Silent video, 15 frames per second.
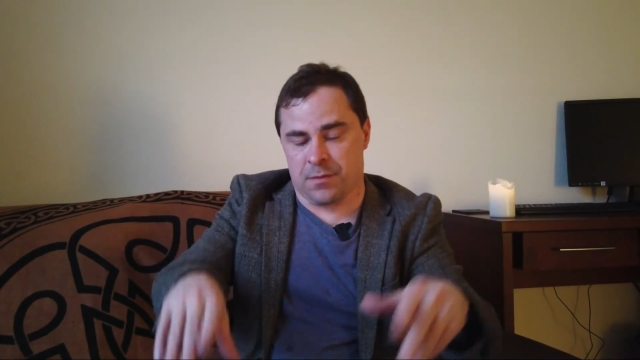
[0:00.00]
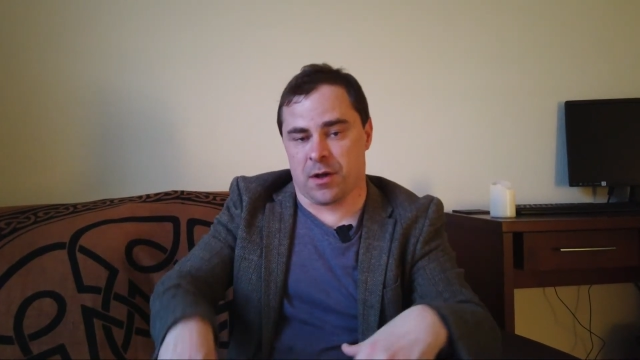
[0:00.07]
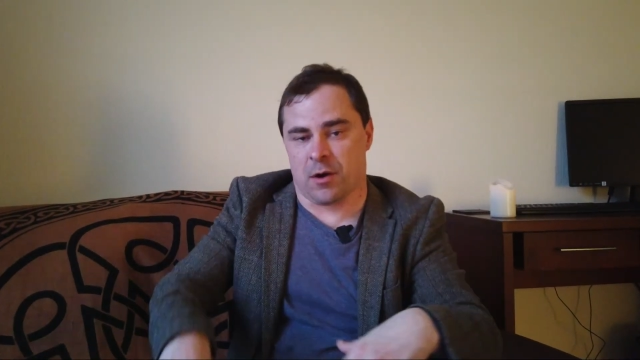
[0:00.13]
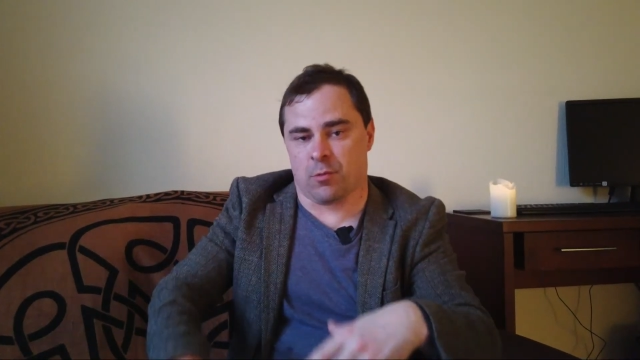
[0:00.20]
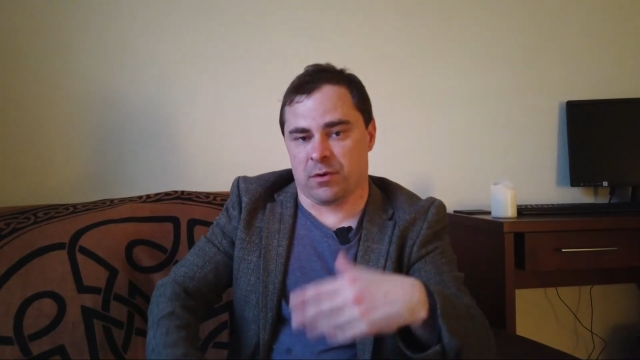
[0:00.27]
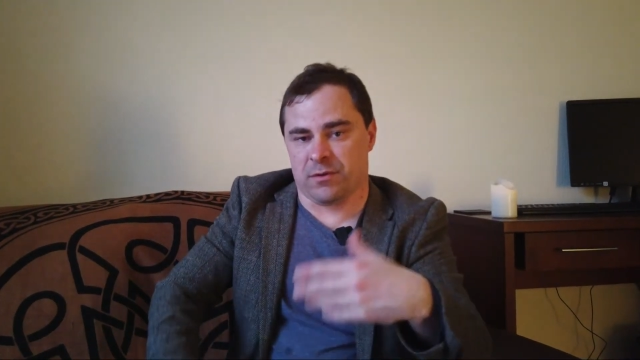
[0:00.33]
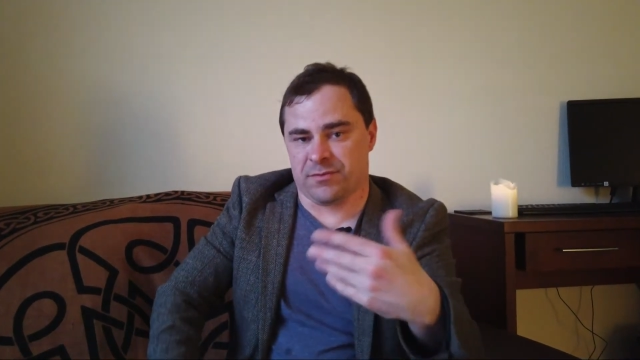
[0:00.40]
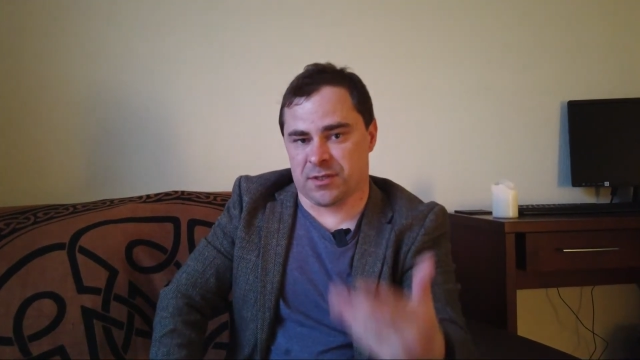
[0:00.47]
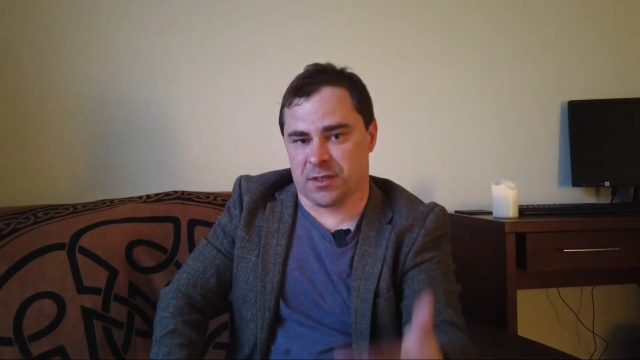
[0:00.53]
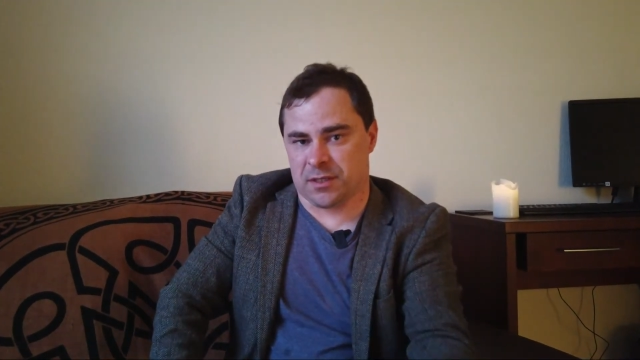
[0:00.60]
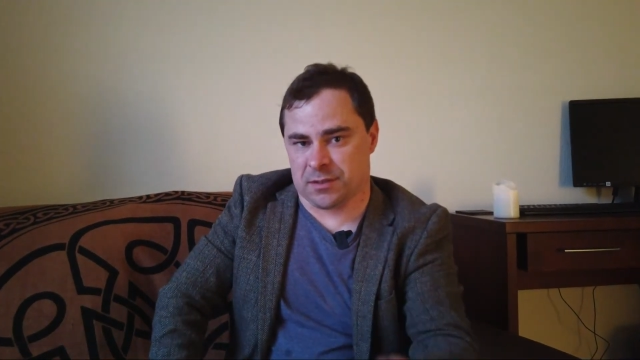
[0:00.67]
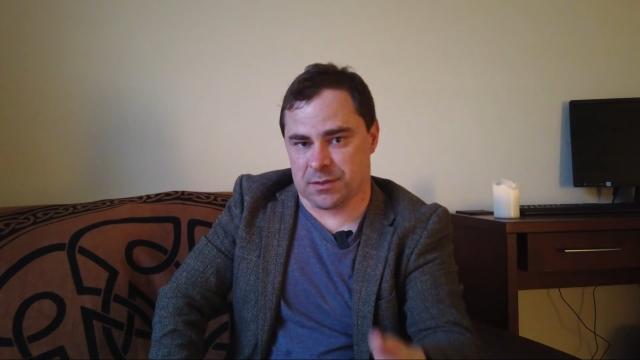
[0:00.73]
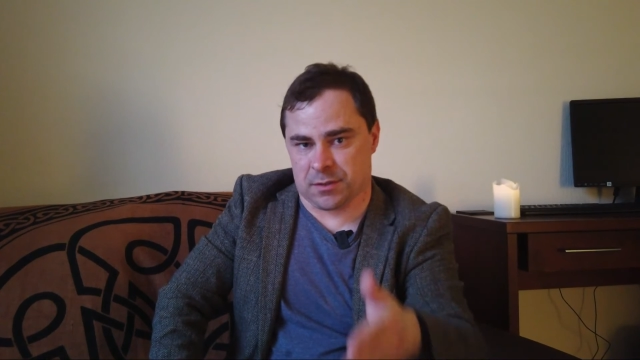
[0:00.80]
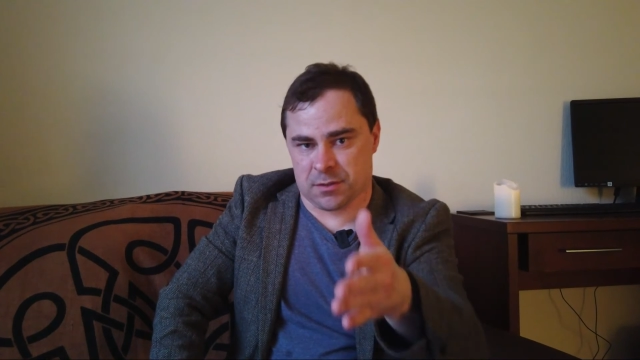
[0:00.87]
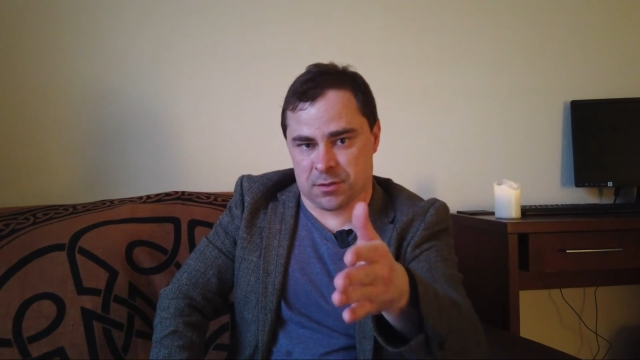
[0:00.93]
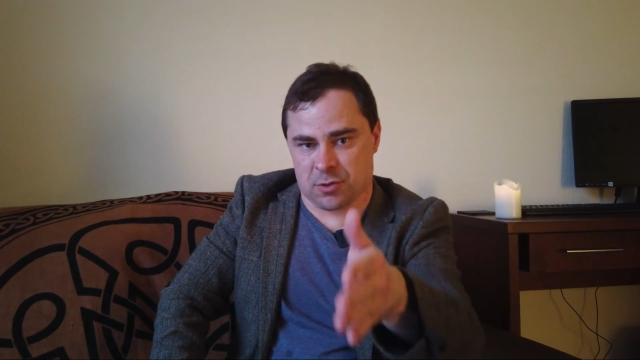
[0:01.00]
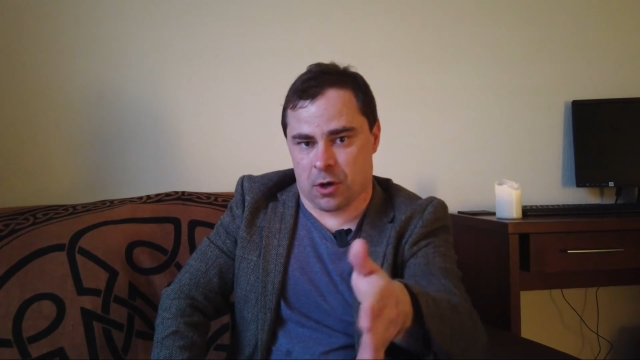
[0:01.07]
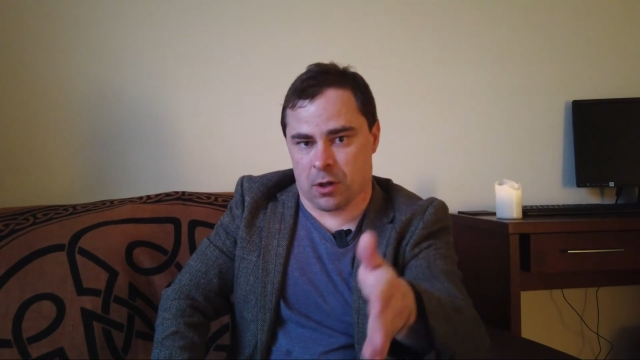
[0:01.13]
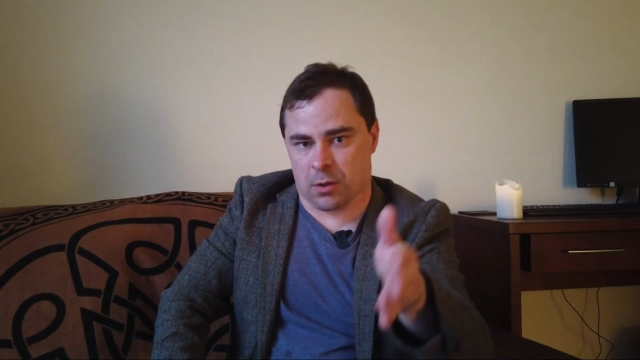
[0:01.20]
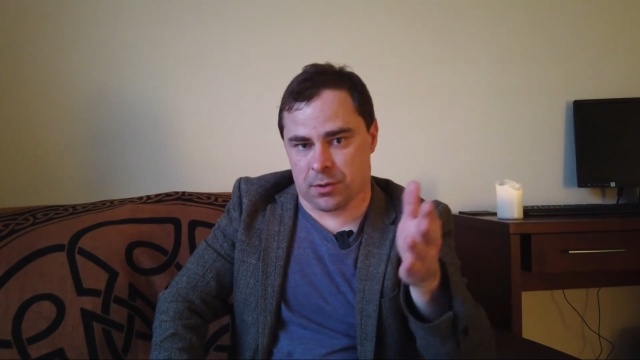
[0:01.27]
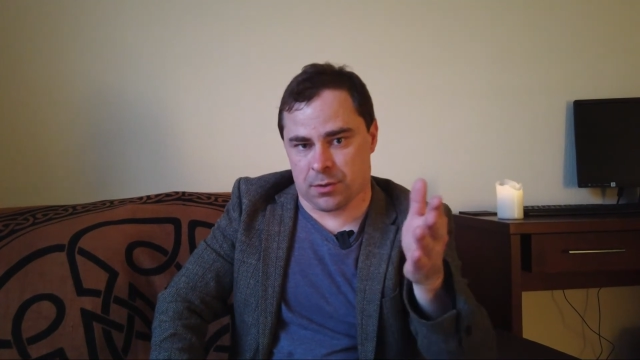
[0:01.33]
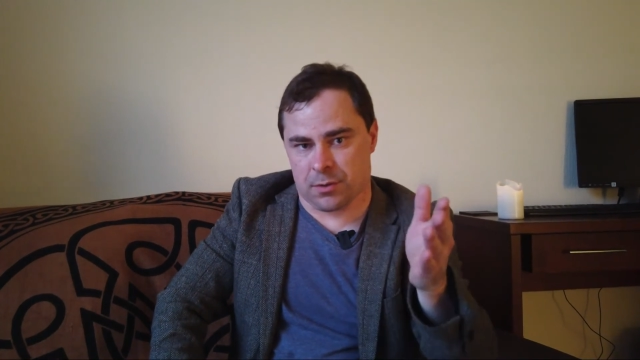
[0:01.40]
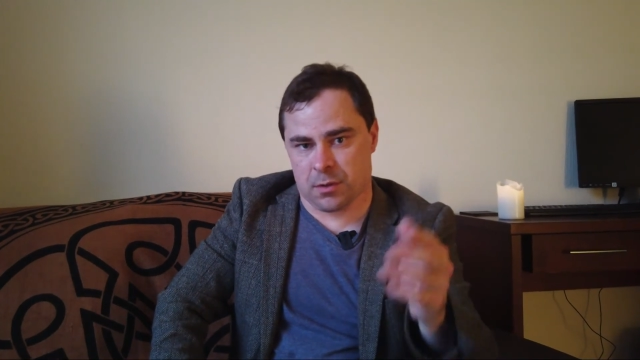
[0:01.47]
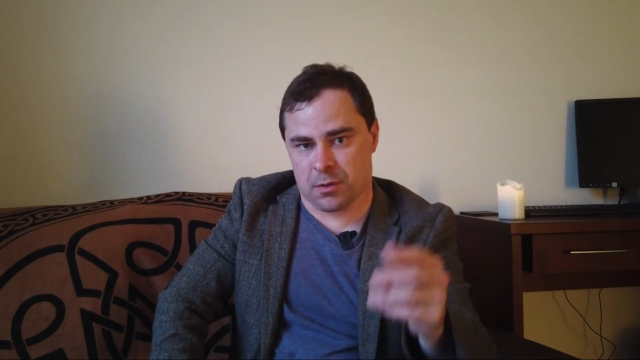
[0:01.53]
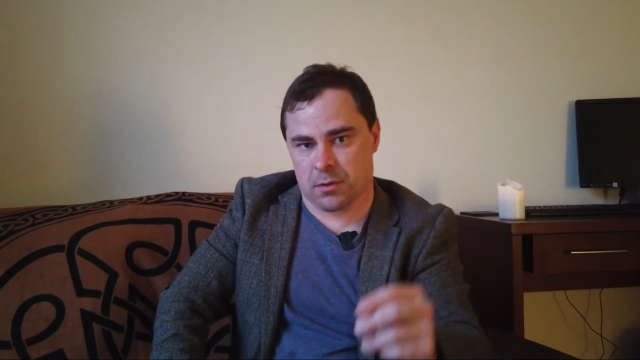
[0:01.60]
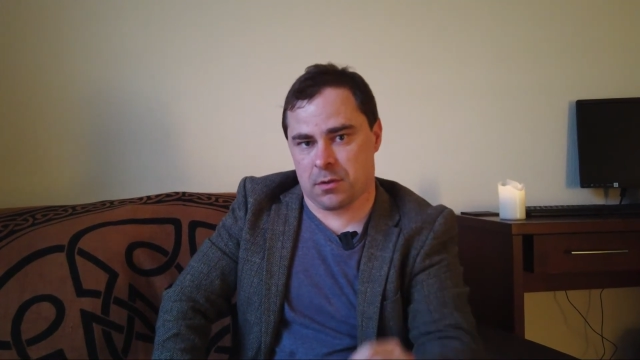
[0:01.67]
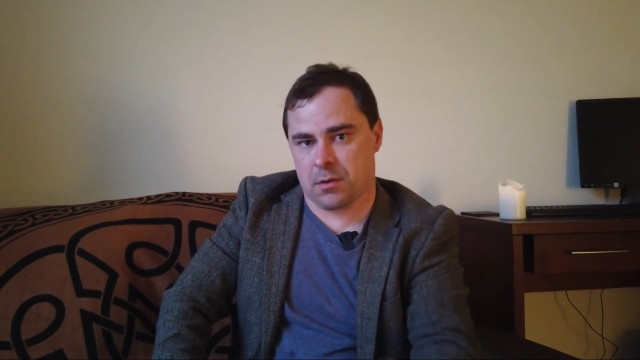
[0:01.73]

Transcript: that we've seen in Scotland,